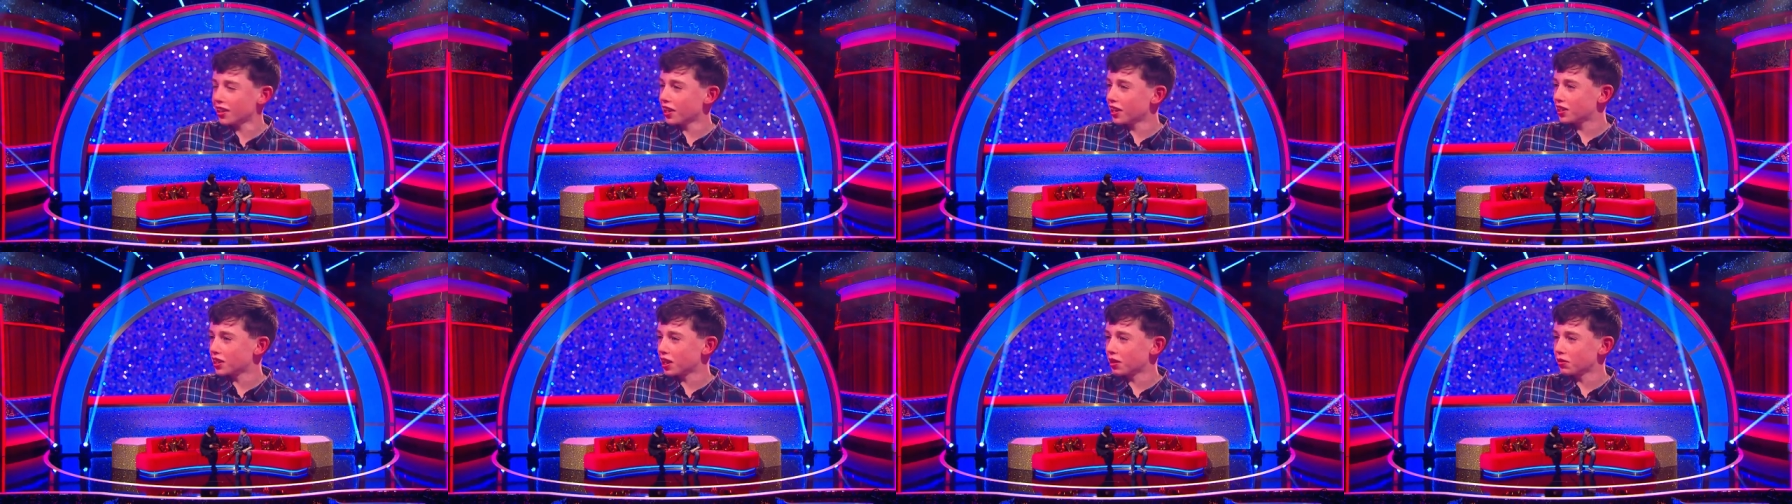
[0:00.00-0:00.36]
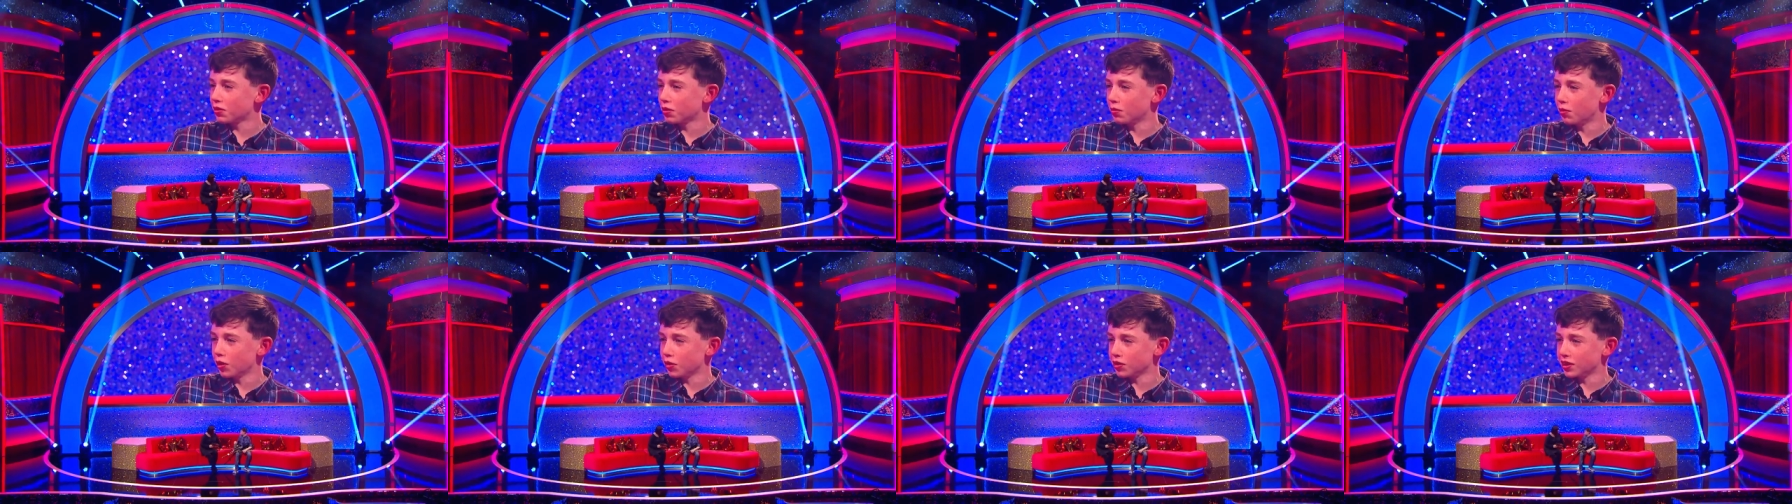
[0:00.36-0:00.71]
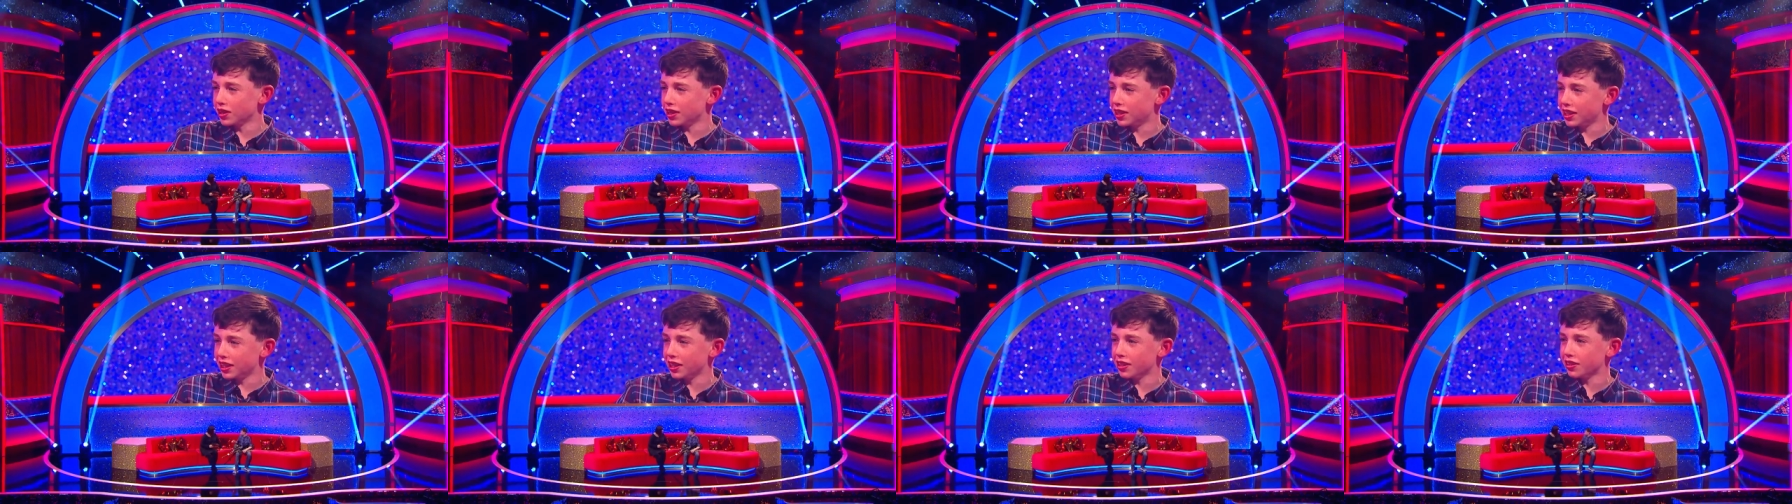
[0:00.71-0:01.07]
night time, there'd loads
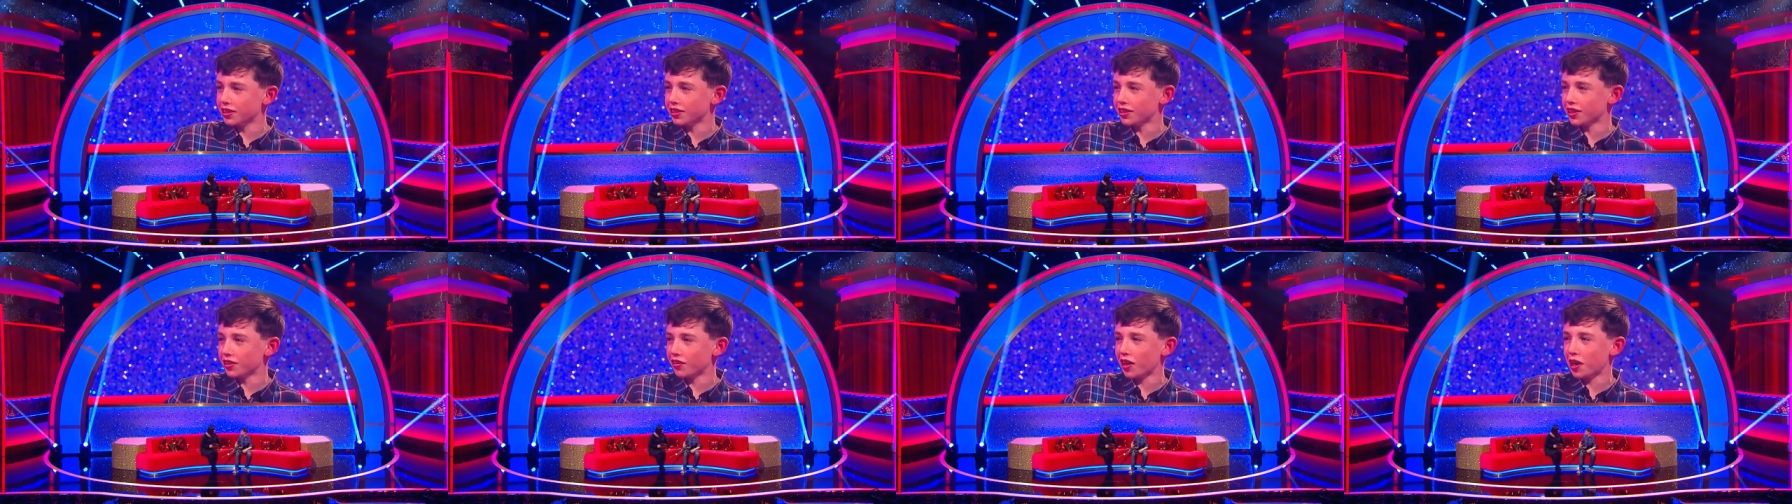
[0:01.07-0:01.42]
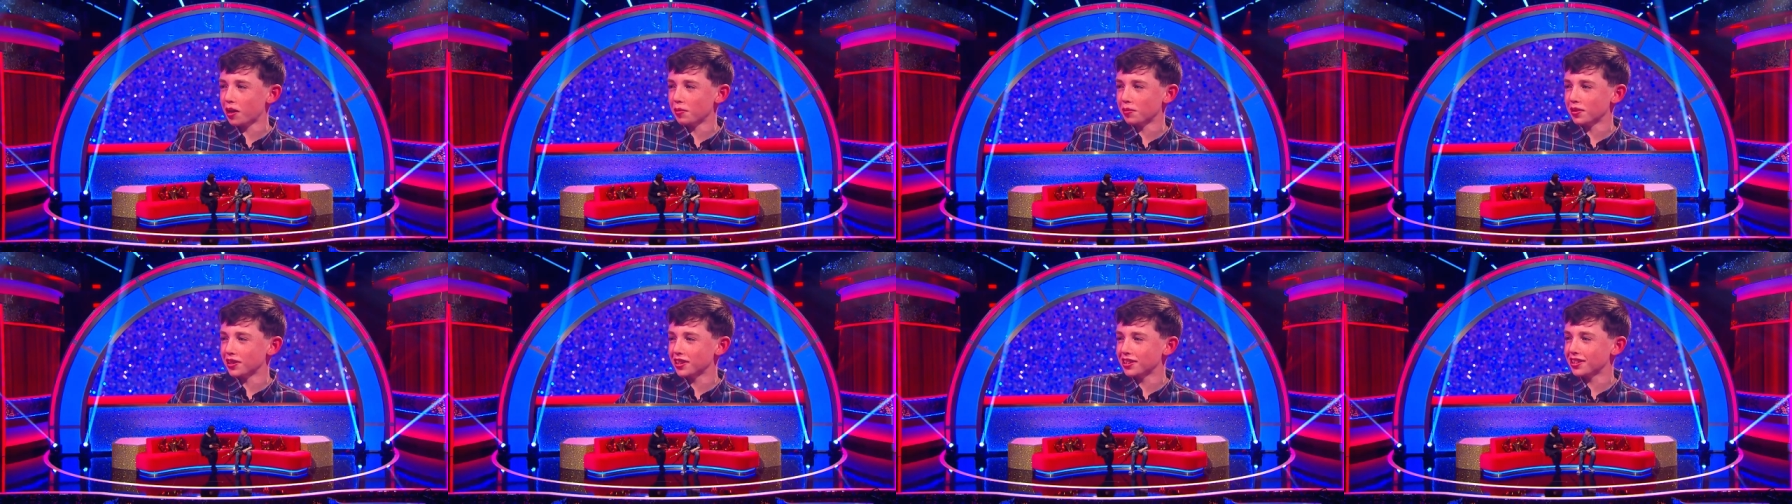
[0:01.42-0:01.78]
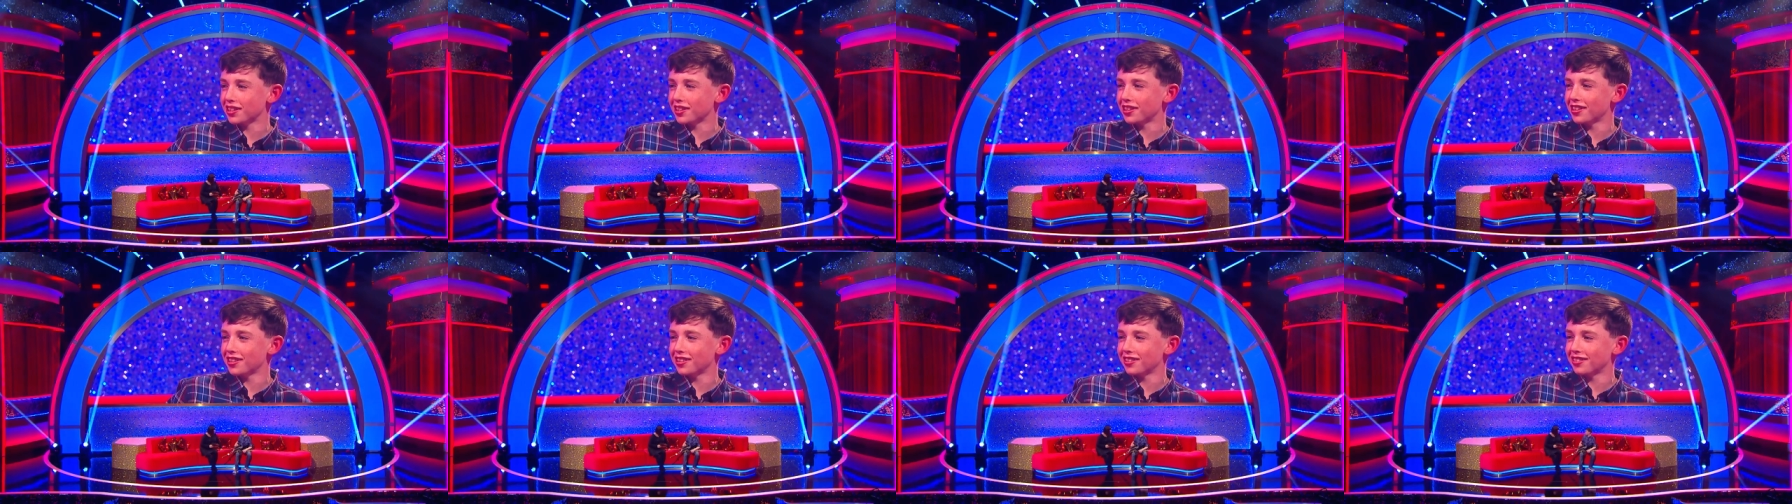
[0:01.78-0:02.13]
of deers and
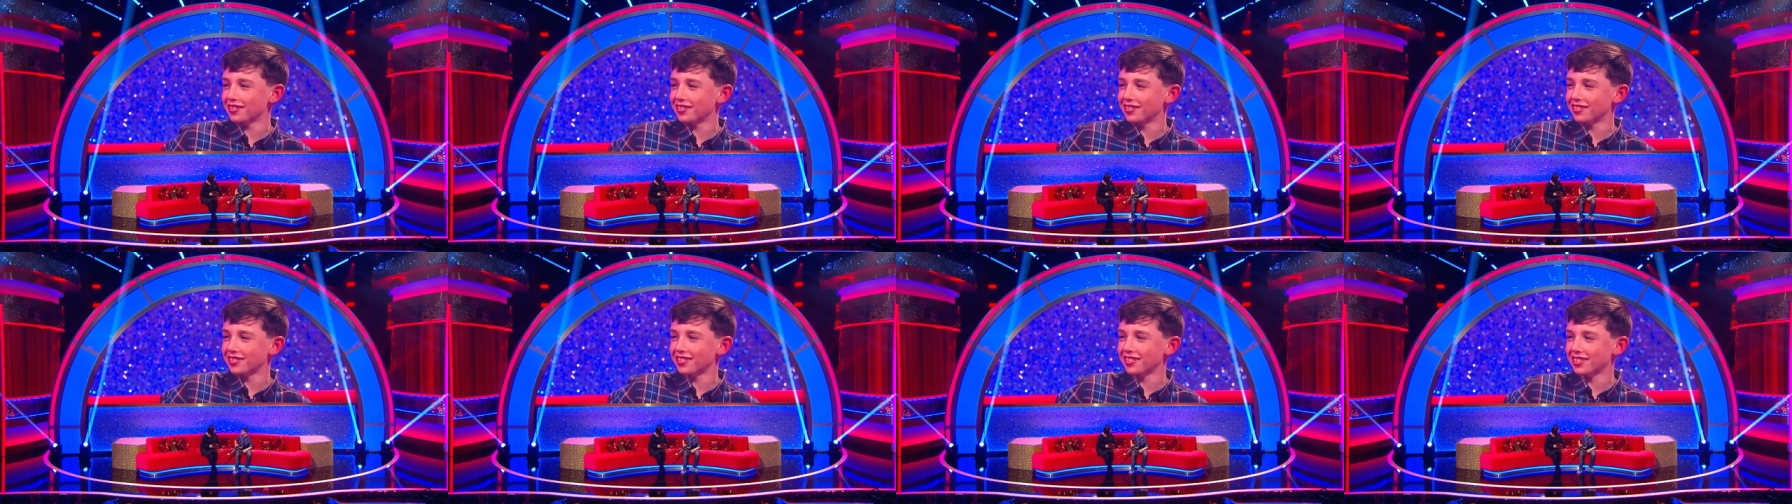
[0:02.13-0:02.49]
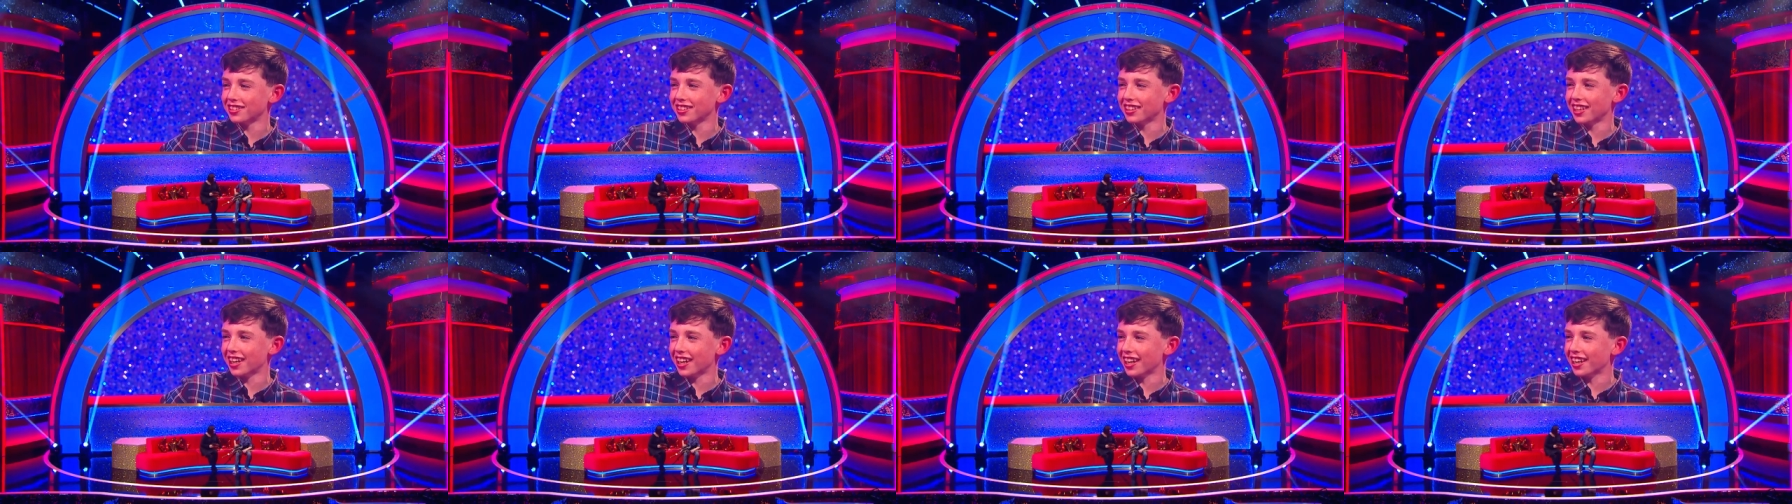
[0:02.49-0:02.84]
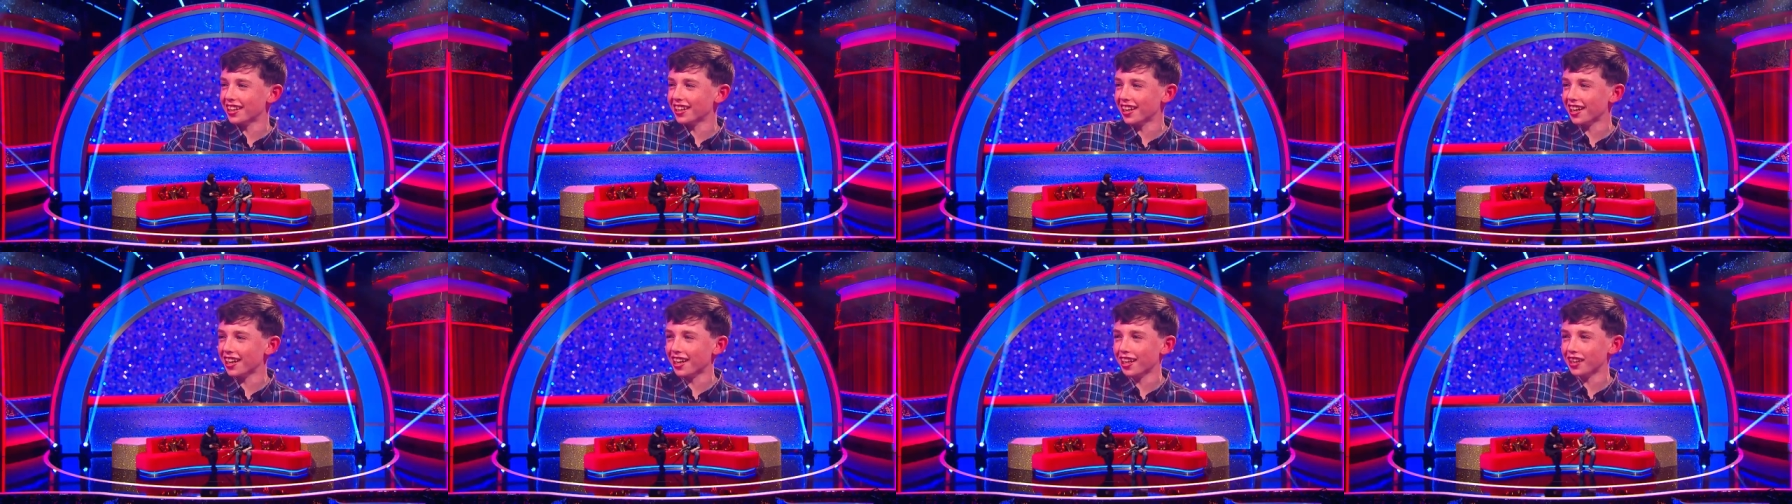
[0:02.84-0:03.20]
rabbits. Is there? Yeah,
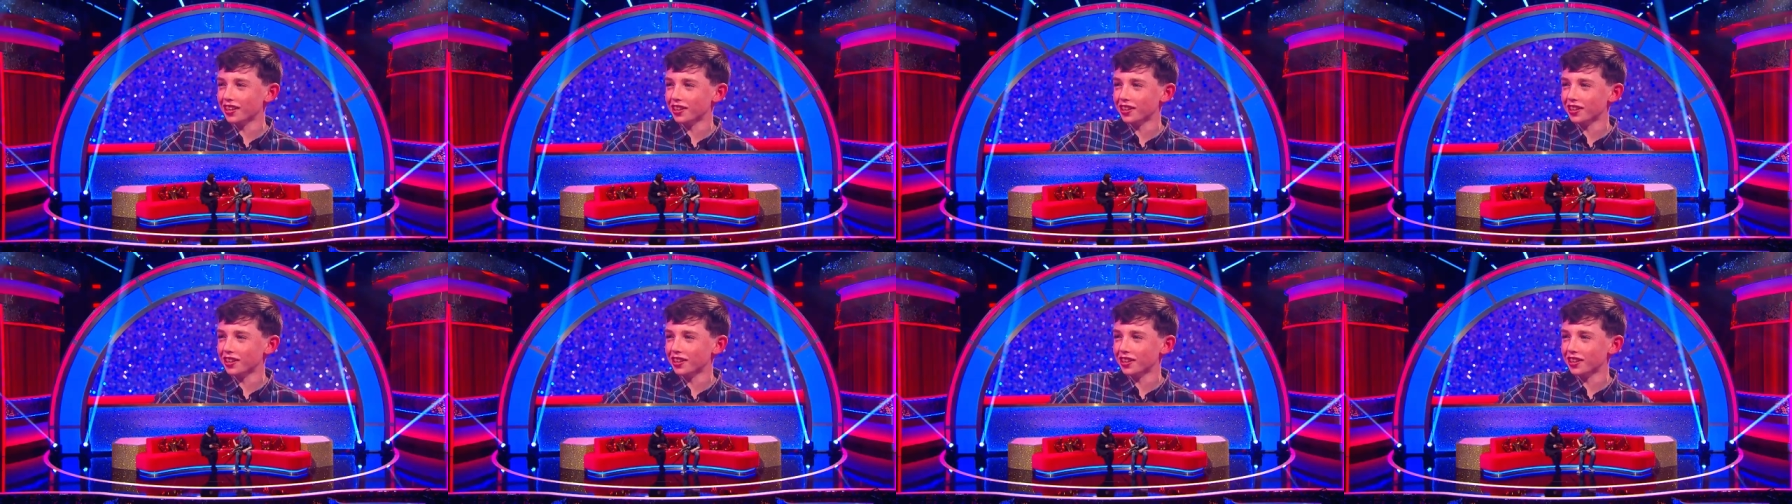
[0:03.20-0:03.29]
yeah,